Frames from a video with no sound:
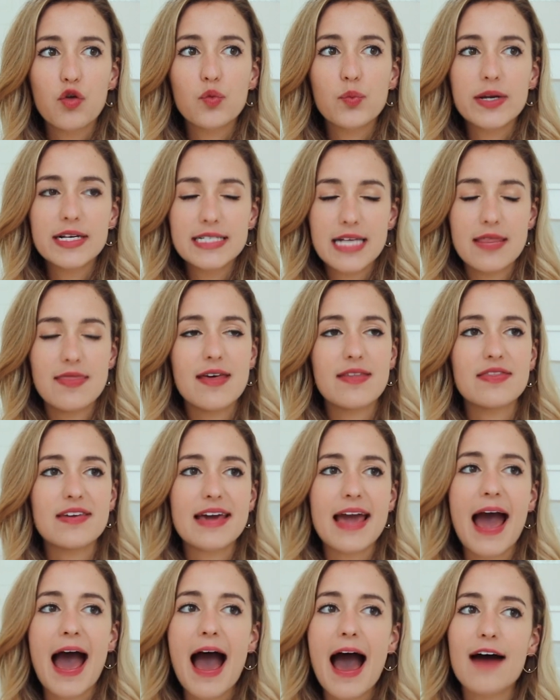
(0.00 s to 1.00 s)
the reason that
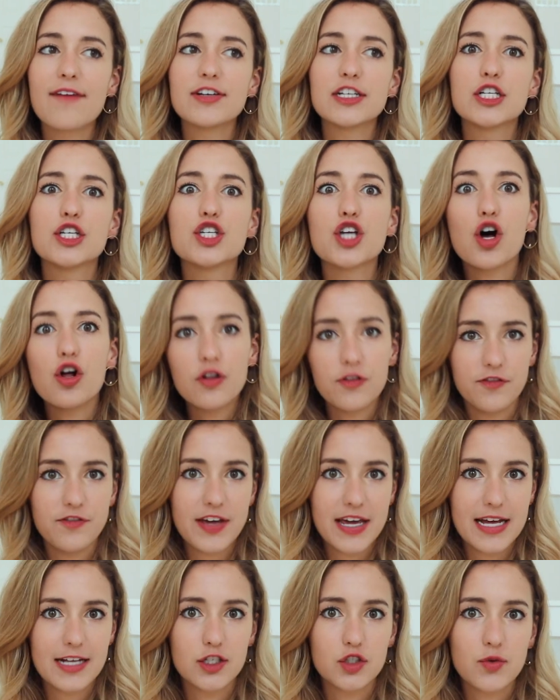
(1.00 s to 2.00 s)
they have adult
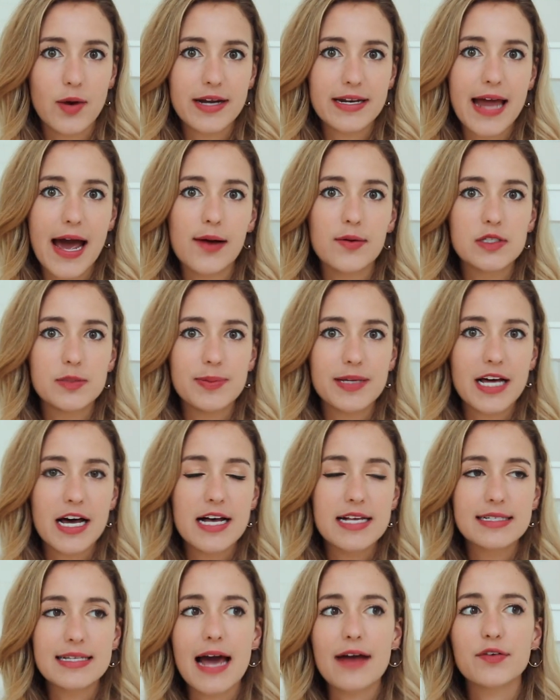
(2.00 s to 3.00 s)
fans right now is
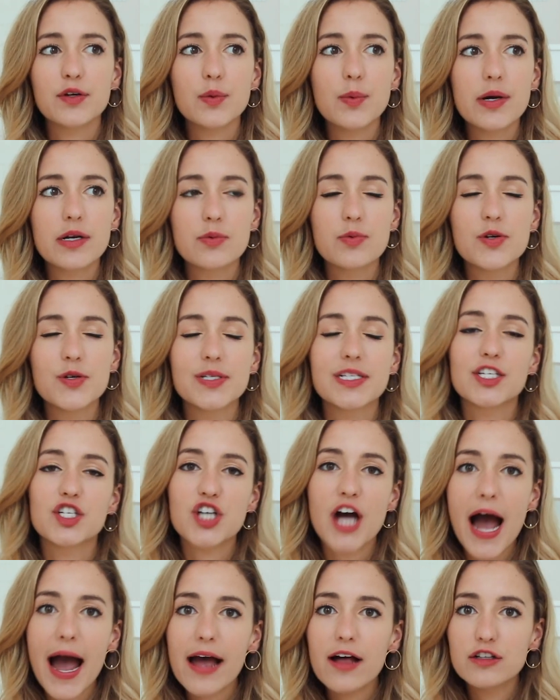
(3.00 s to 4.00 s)
because everyone who is a
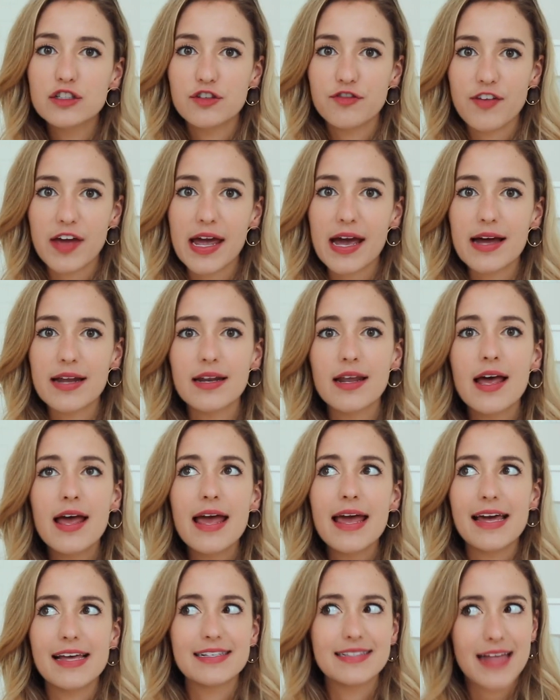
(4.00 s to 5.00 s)
child fan
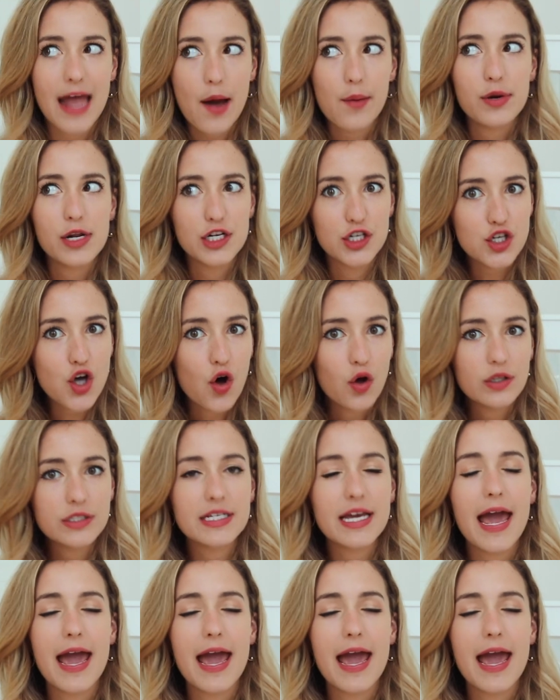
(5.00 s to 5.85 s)
is now an adult.